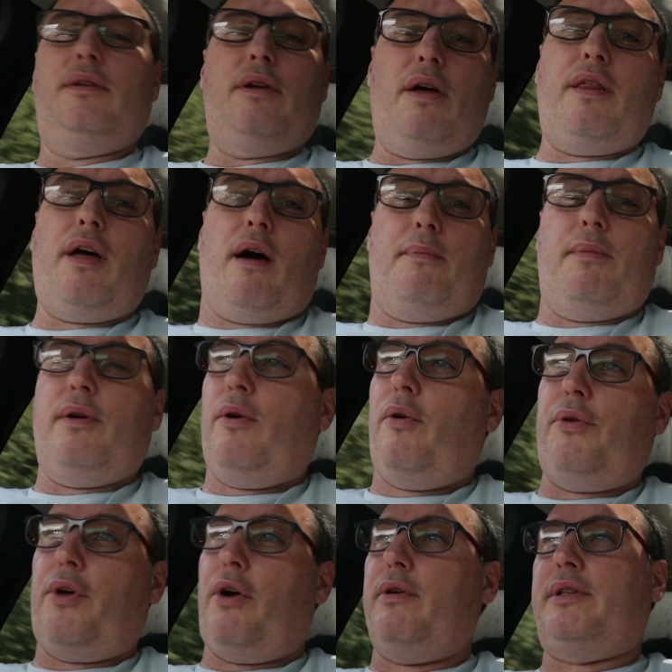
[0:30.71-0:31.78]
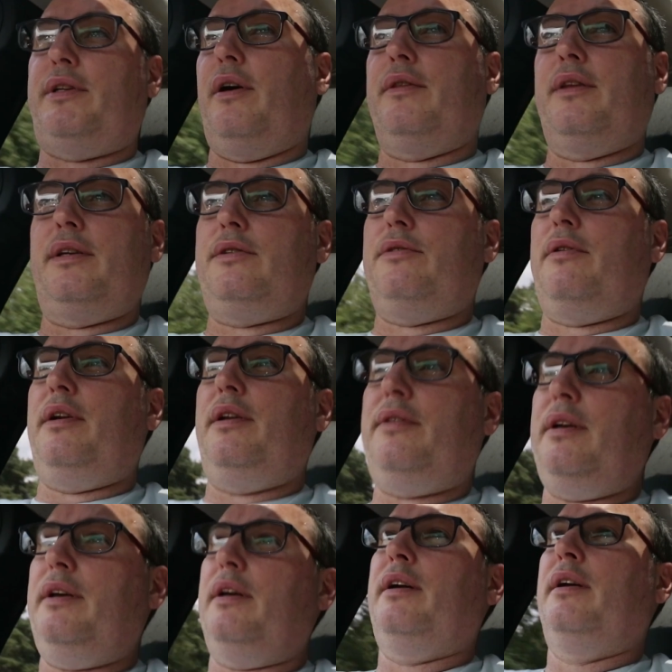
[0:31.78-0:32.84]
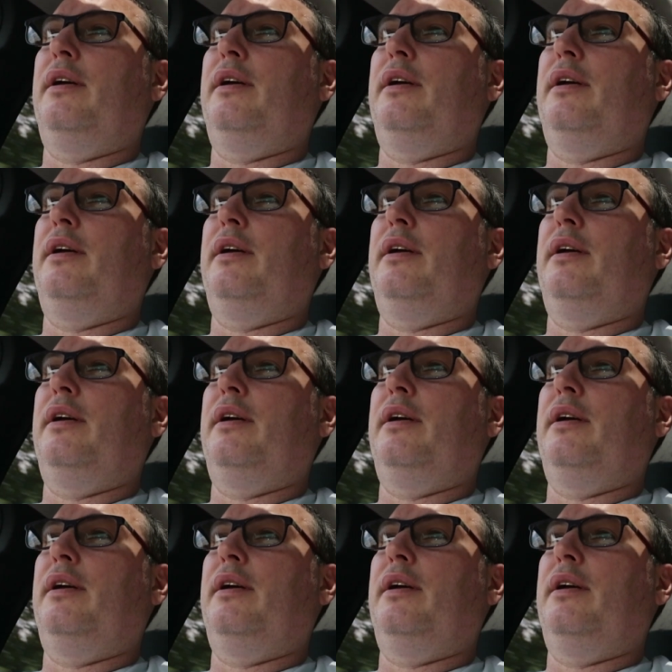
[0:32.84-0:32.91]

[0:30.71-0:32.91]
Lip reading: Not that I'm an authority on this or anything,